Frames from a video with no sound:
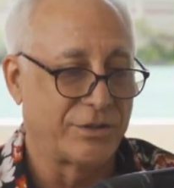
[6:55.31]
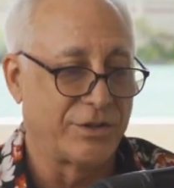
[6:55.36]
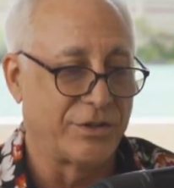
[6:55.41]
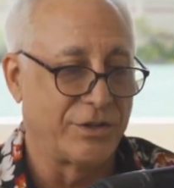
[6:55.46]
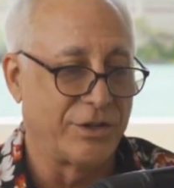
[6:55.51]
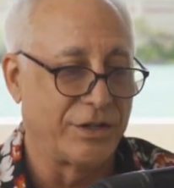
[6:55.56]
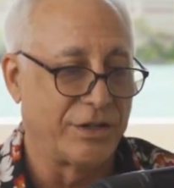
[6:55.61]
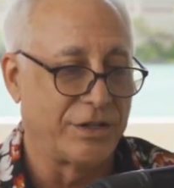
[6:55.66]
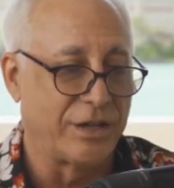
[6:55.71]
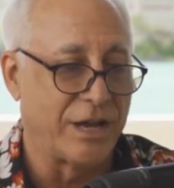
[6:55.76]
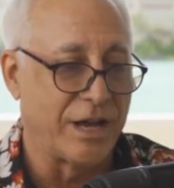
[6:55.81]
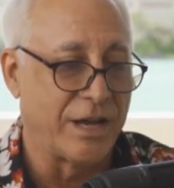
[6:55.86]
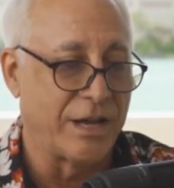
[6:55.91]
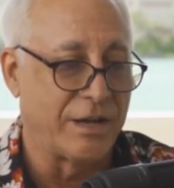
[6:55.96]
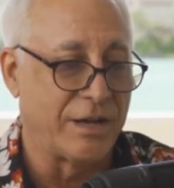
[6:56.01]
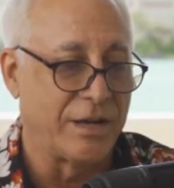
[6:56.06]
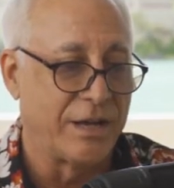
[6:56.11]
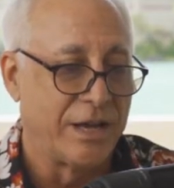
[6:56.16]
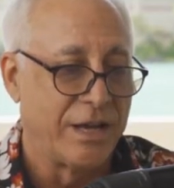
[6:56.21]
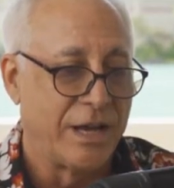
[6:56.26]
are good.
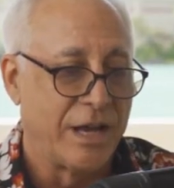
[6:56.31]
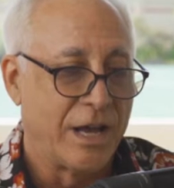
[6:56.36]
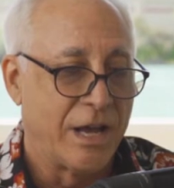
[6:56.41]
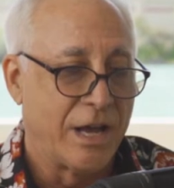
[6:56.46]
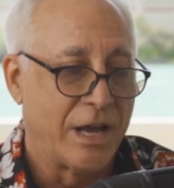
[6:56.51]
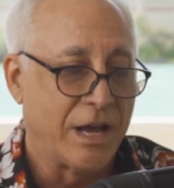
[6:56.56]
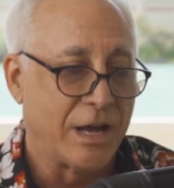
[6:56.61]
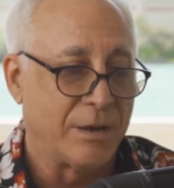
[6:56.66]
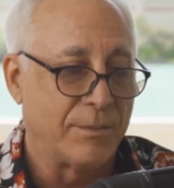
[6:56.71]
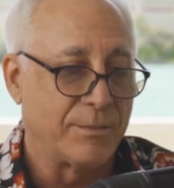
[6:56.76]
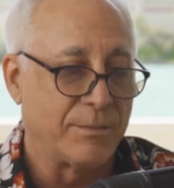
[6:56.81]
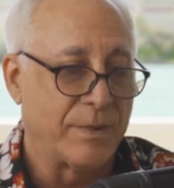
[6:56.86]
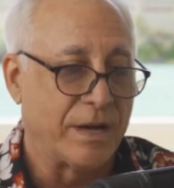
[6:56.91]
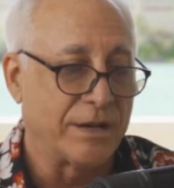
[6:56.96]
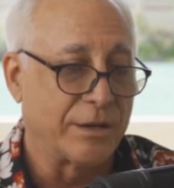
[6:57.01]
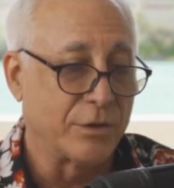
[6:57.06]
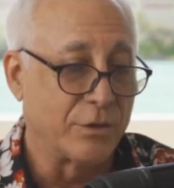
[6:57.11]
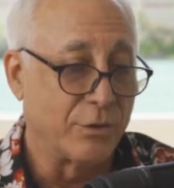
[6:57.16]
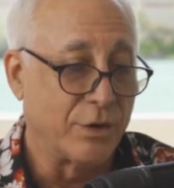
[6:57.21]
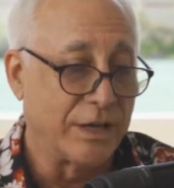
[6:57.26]
Uh,
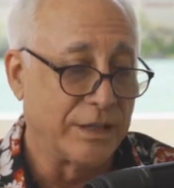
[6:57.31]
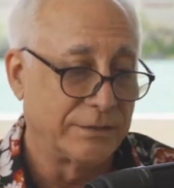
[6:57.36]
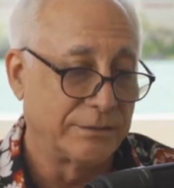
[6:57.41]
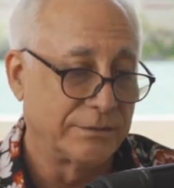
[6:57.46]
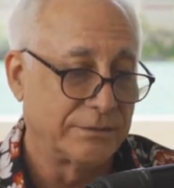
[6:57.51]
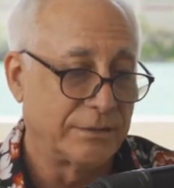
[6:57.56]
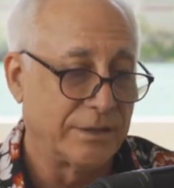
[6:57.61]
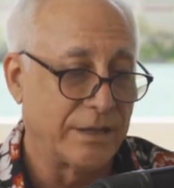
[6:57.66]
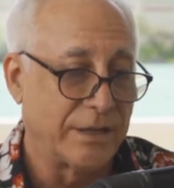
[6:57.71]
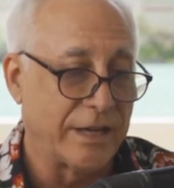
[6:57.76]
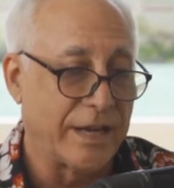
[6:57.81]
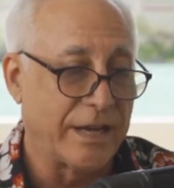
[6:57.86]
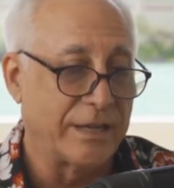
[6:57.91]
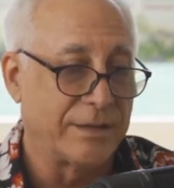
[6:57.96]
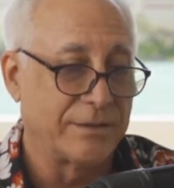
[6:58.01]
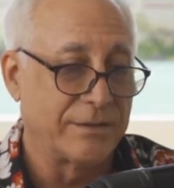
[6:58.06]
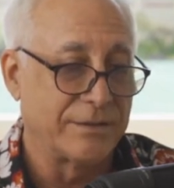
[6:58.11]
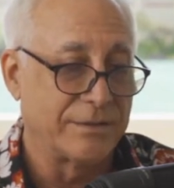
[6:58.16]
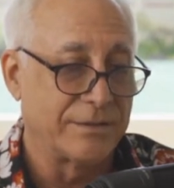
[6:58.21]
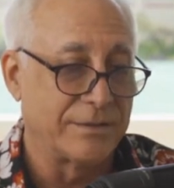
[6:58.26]
Managua.
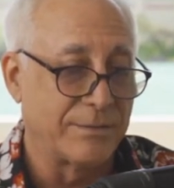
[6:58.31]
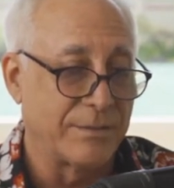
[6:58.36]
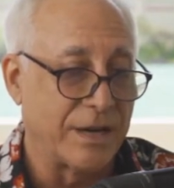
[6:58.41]
Manapua.